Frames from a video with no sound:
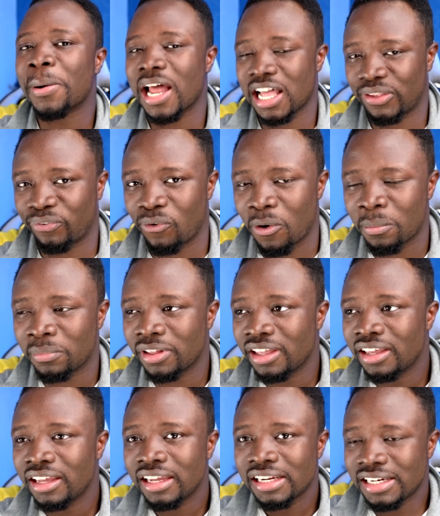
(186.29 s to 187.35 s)
platform.
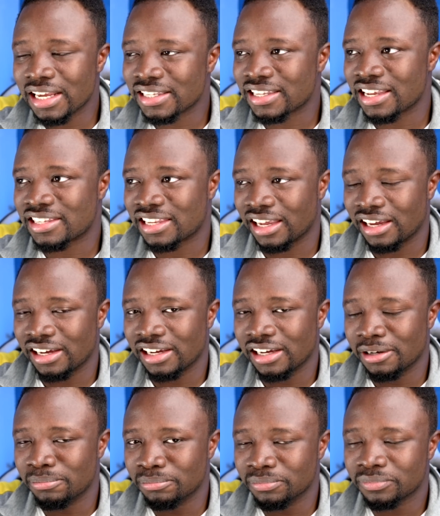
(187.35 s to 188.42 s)
This
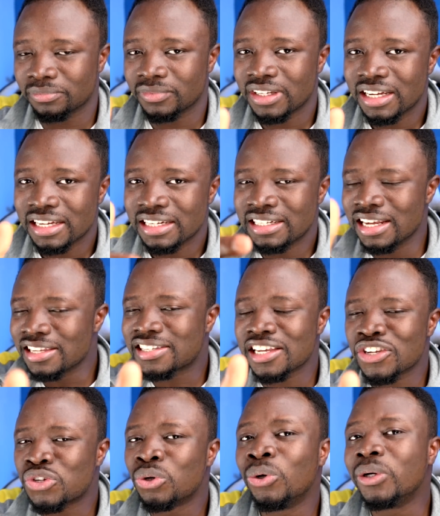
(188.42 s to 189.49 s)

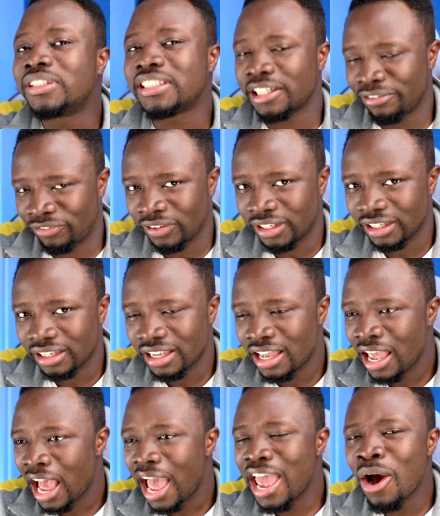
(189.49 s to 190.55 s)
is UTV.
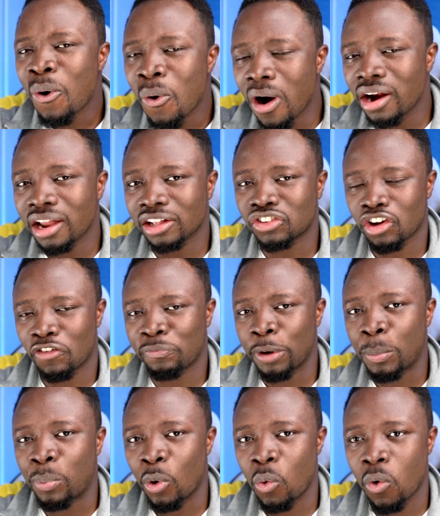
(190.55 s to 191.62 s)
A whole lot of
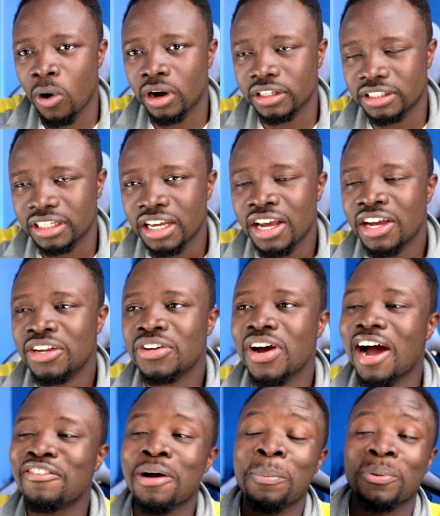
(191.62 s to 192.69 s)
people watch. You
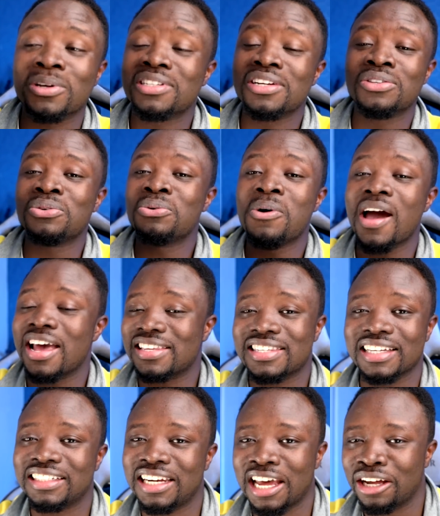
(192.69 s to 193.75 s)
have the opportunity to go and
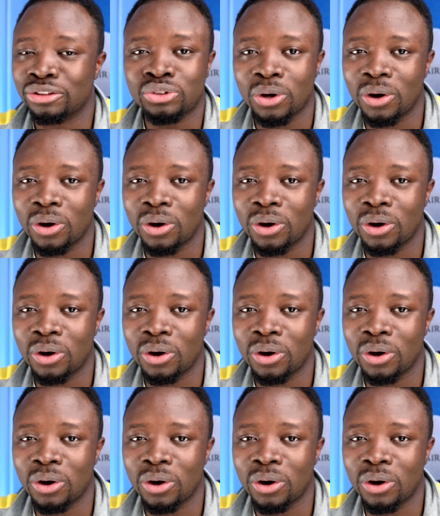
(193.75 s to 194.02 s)
sit there and